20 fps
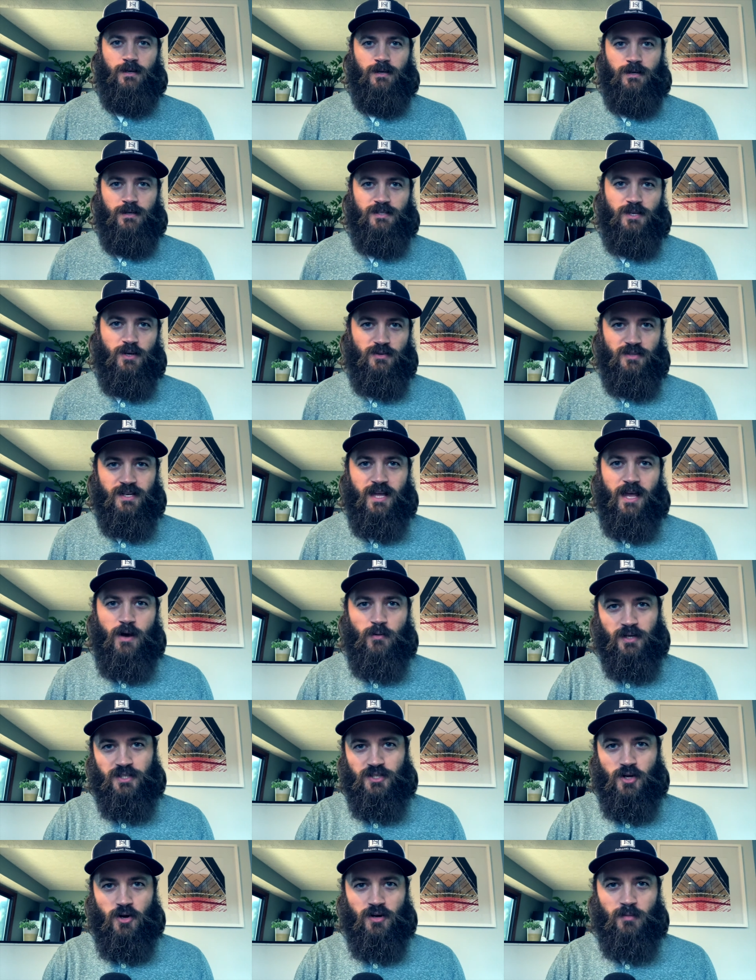So today I
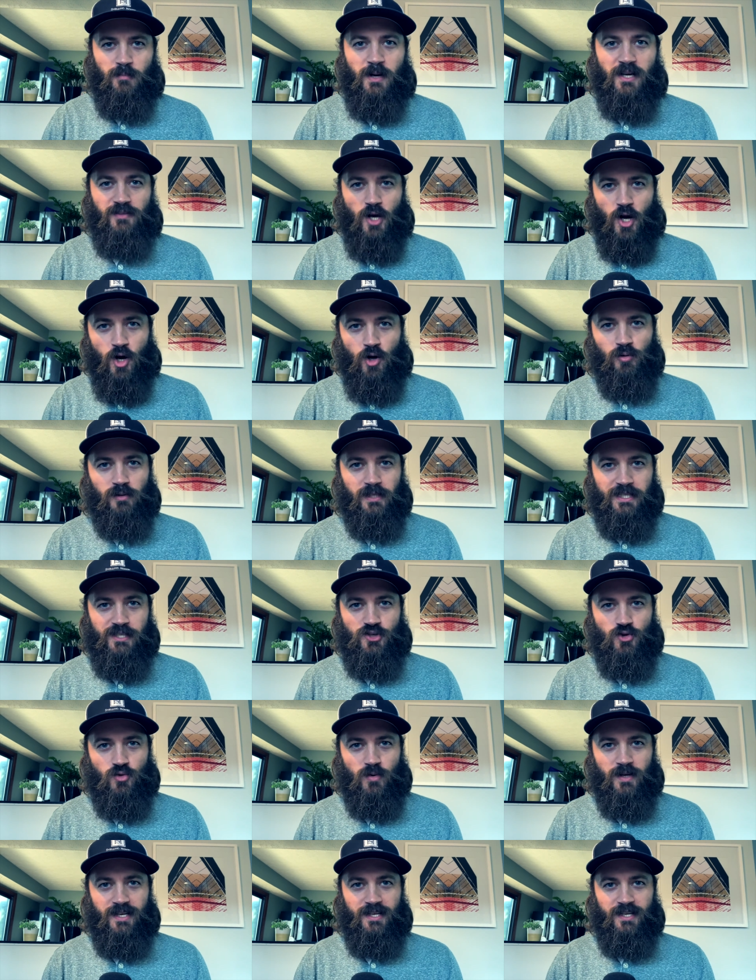want to talk about the holy
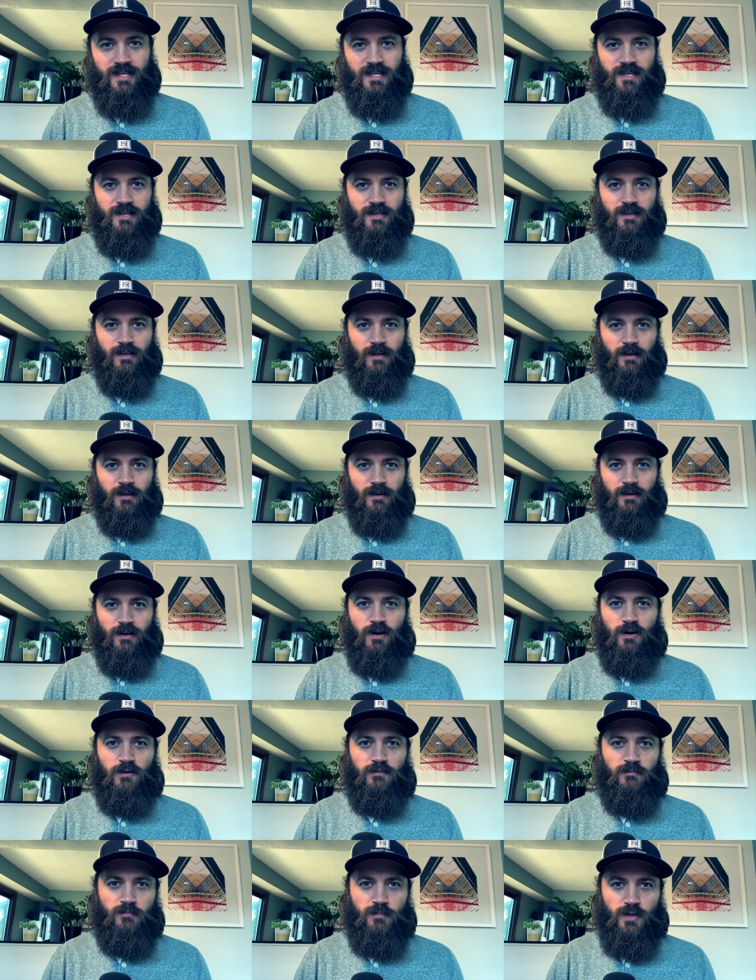trinity
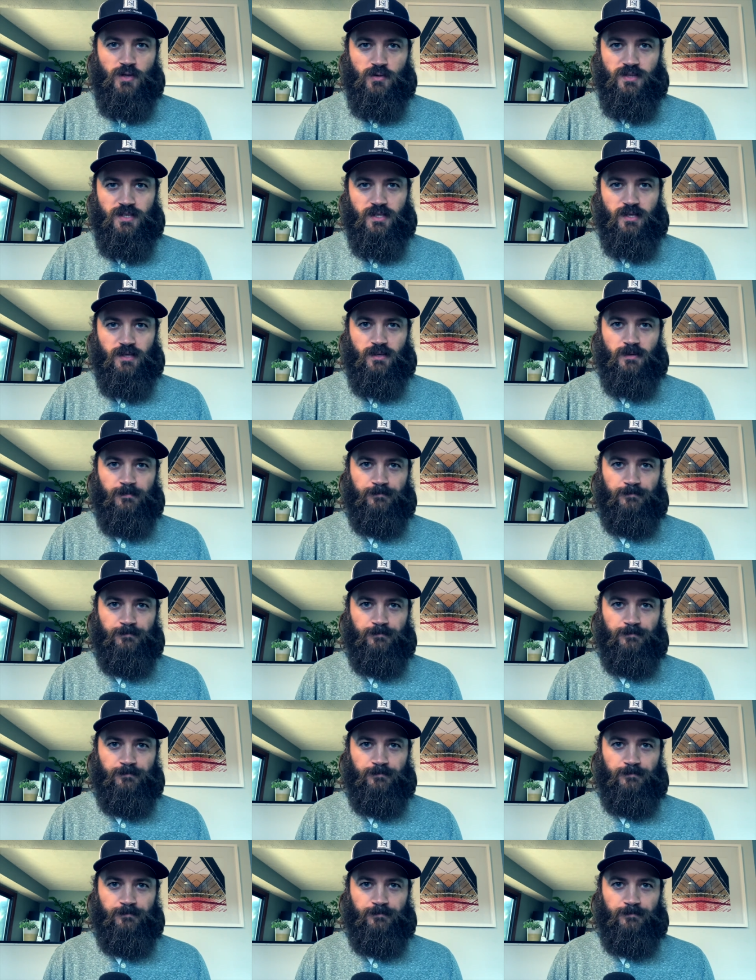of music.